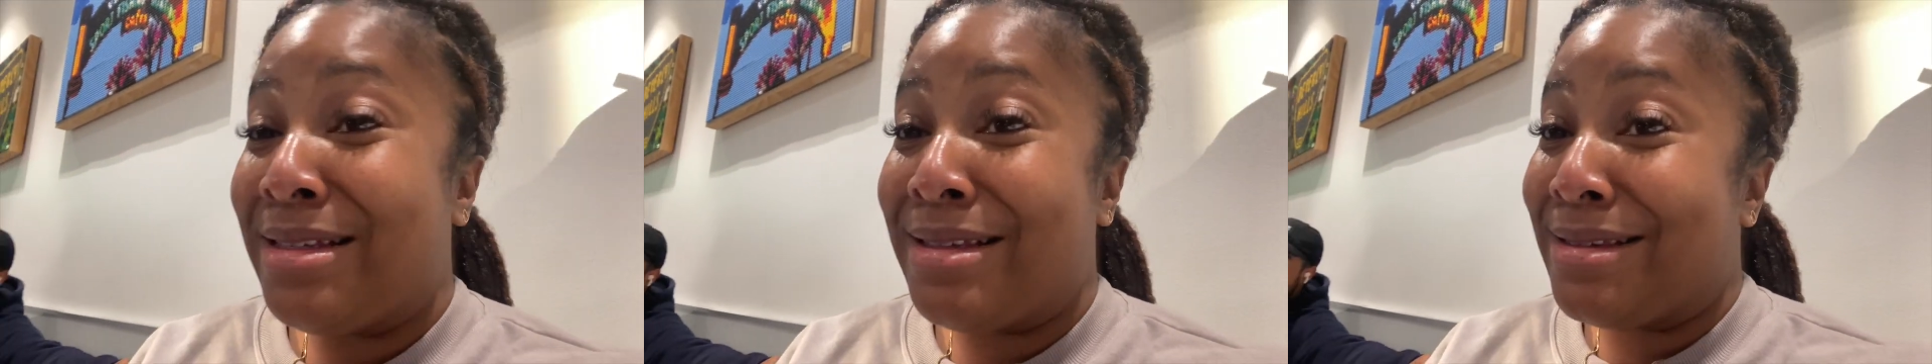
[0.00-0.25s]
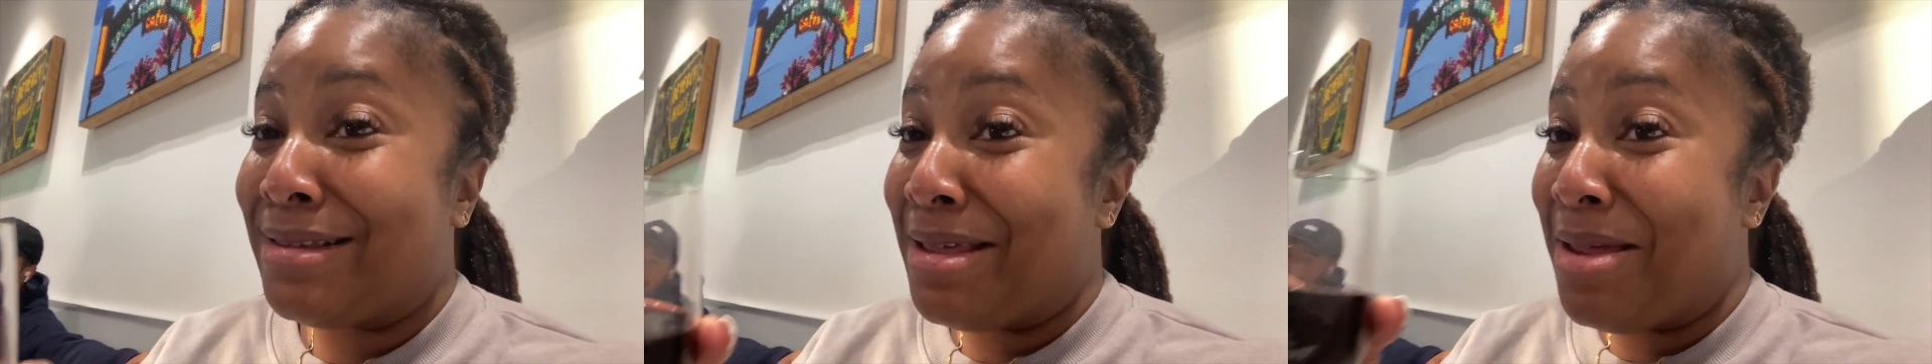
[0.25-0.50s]

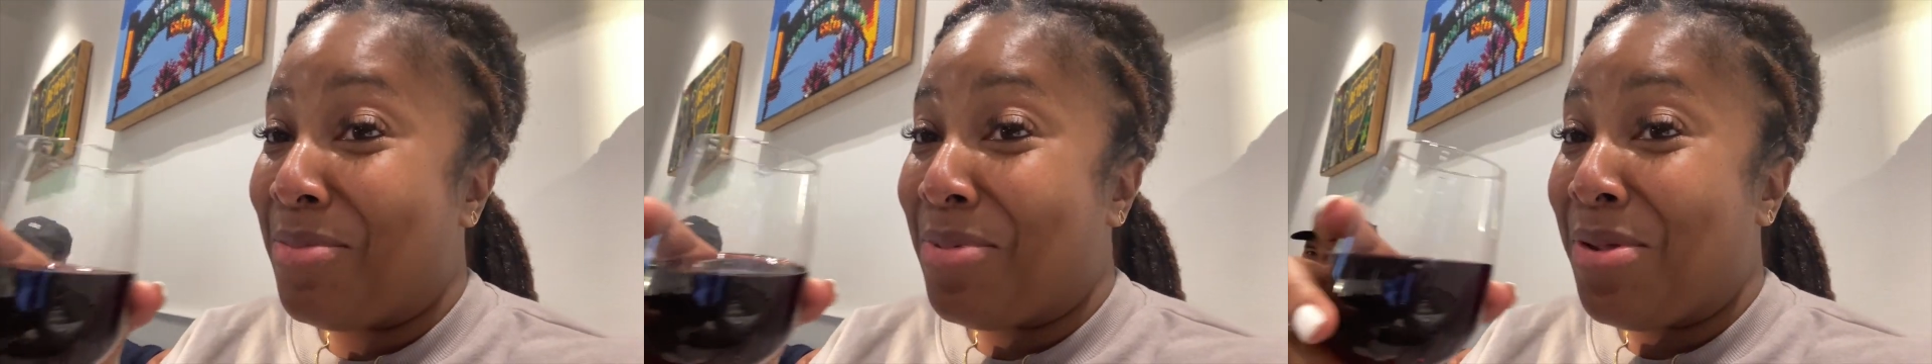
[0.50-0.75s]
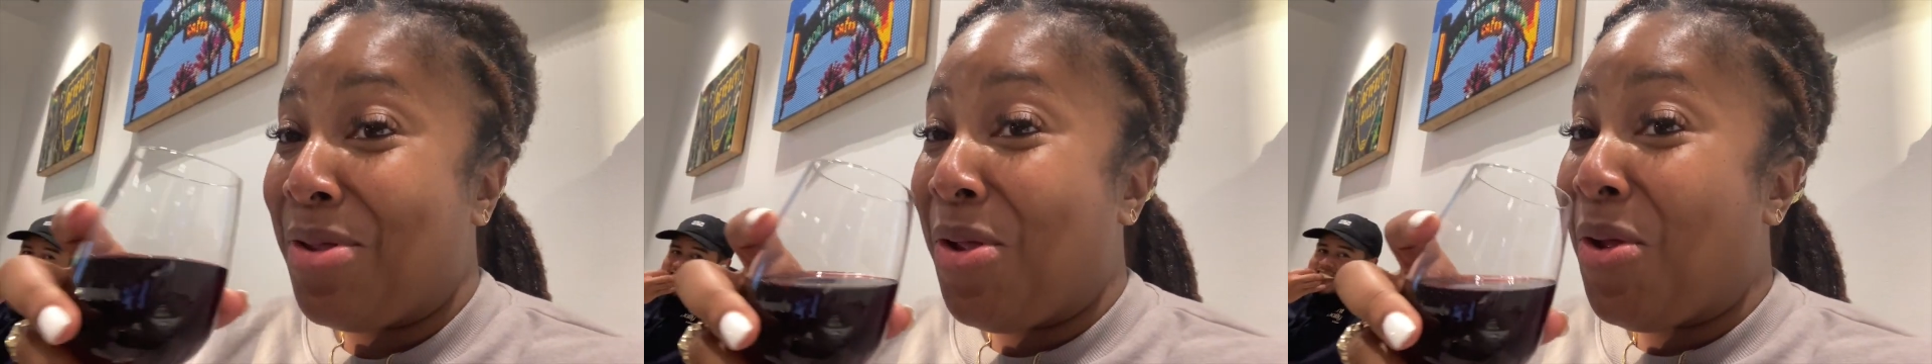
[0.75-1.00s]
sleep
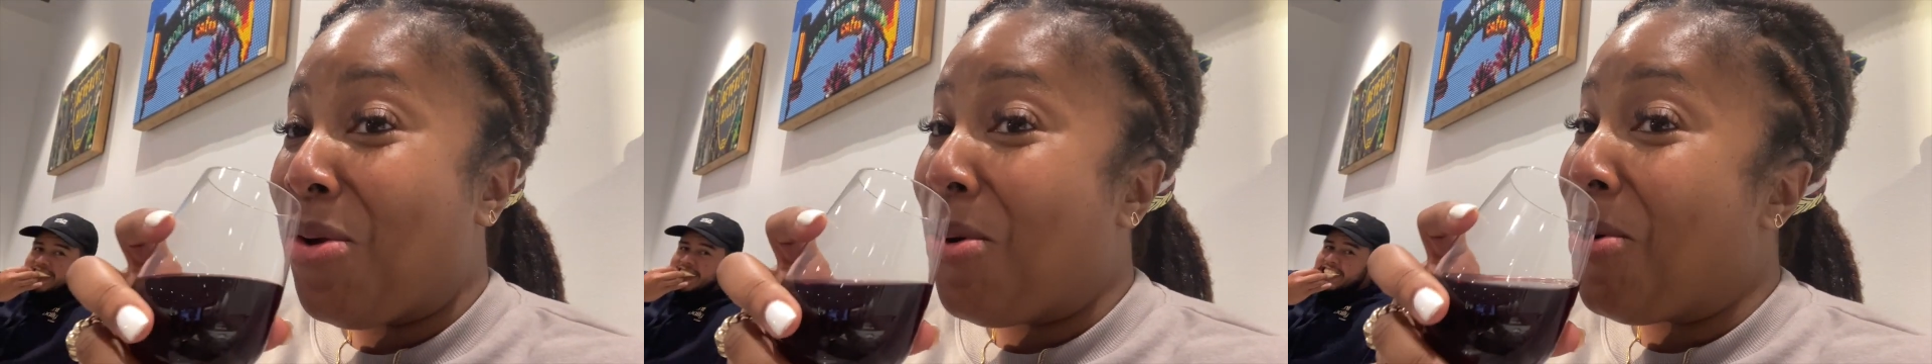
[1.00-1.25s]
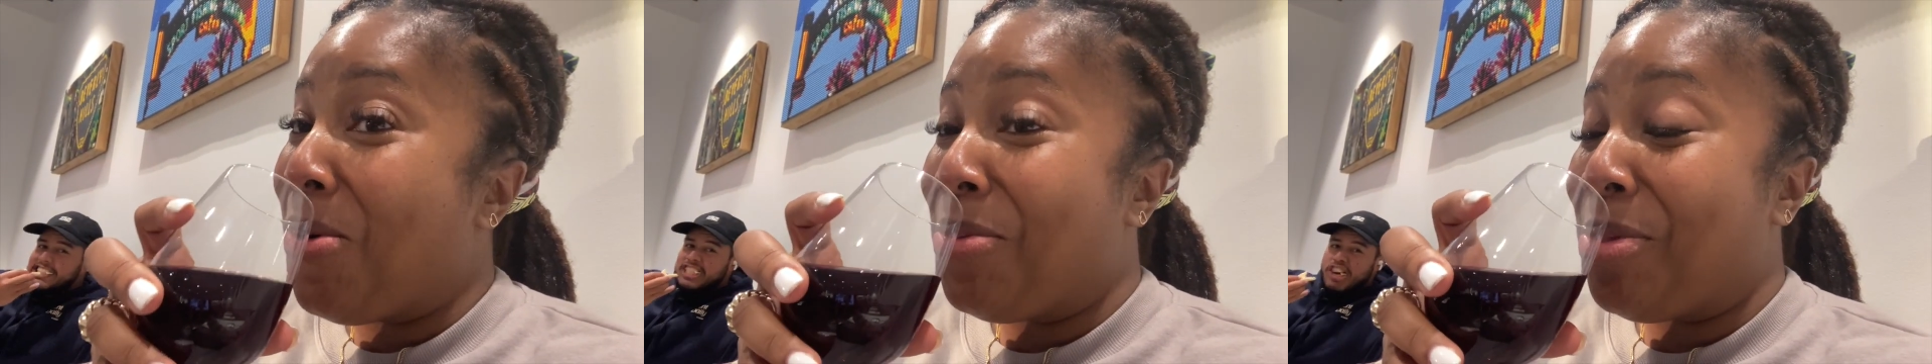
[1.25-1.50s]

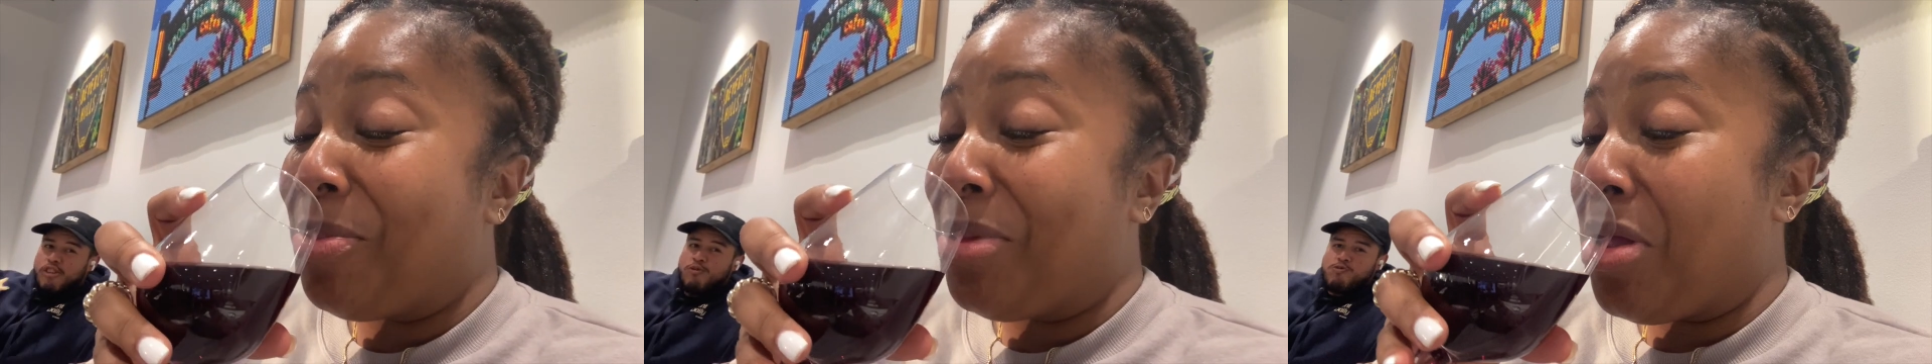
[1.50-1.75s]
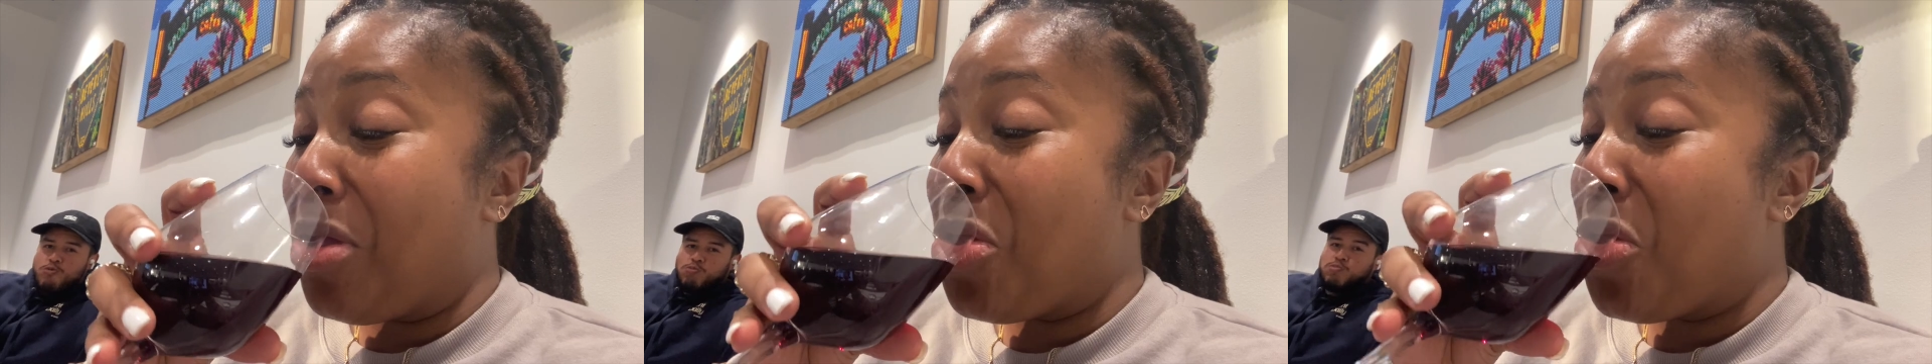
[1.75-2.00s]
on the plane.
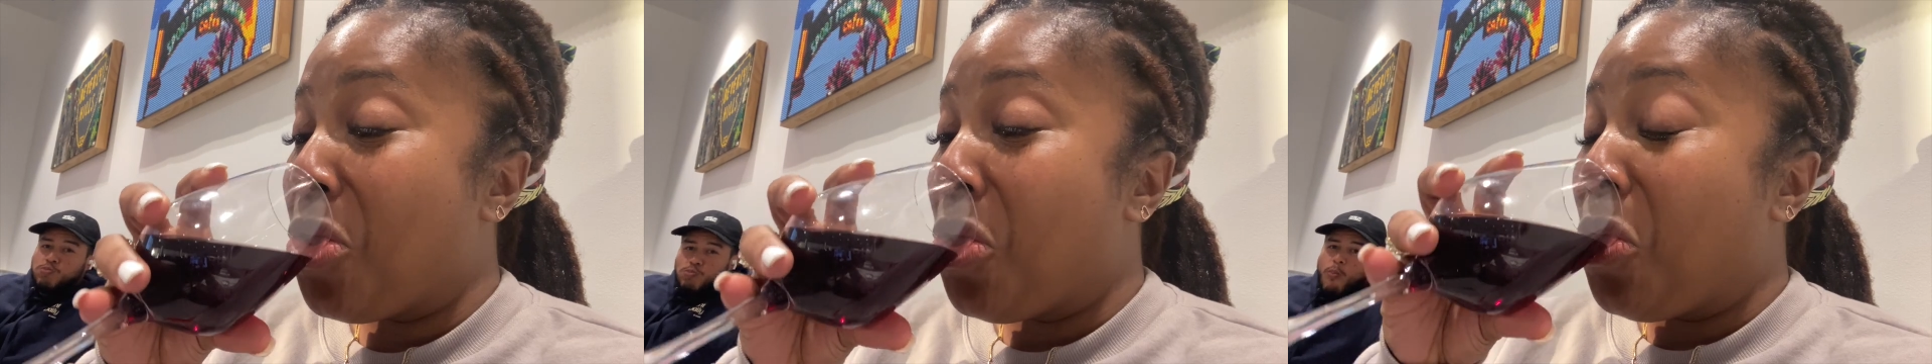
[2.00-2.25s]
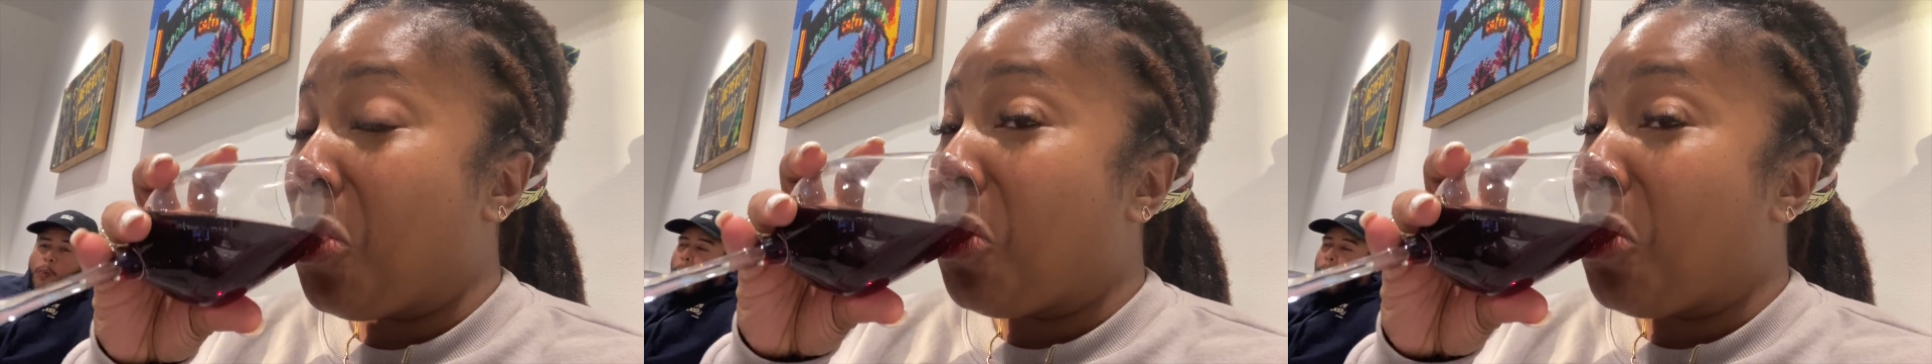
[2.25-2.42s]
Mm -hmm.